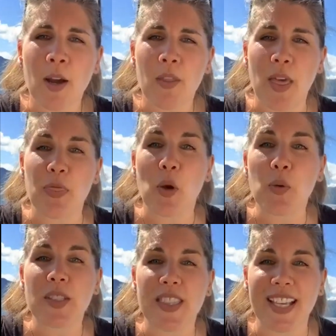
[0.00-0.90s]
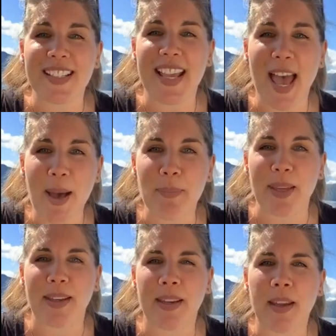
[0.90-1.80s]
that those things
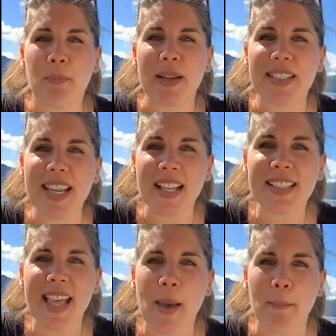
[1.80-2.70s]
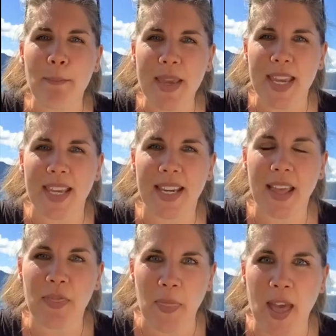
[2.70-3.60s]
happen. But does that mean
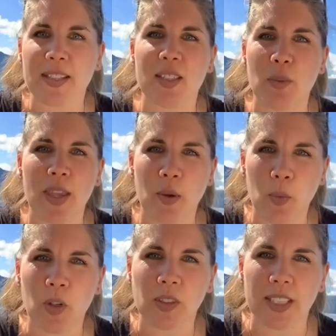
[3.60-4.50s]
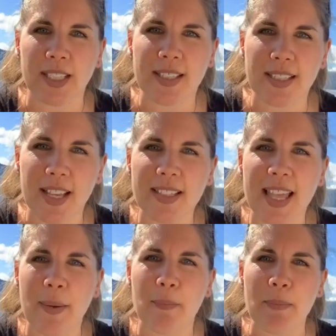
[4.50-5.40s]
that that's the way the world is? Does
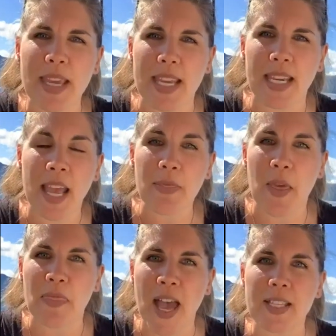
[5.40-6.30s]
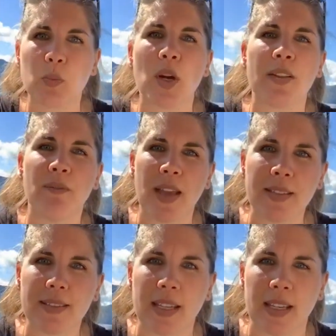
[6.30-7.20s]
that mean that that's what
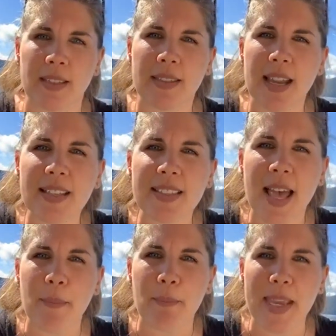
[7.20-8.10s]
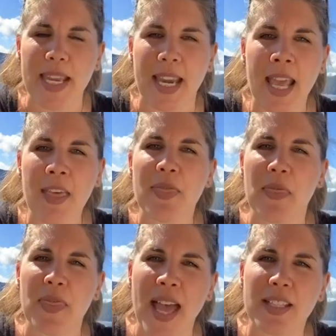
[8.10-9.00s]
investing is? Does that mean
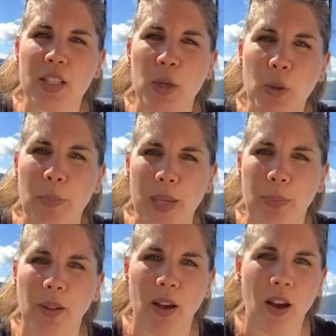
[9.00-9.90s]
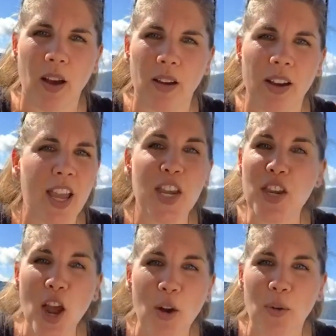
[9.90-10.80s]
that that's who people are?
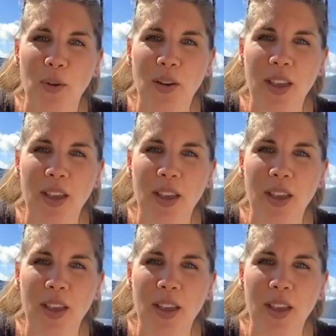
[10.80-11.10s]
No.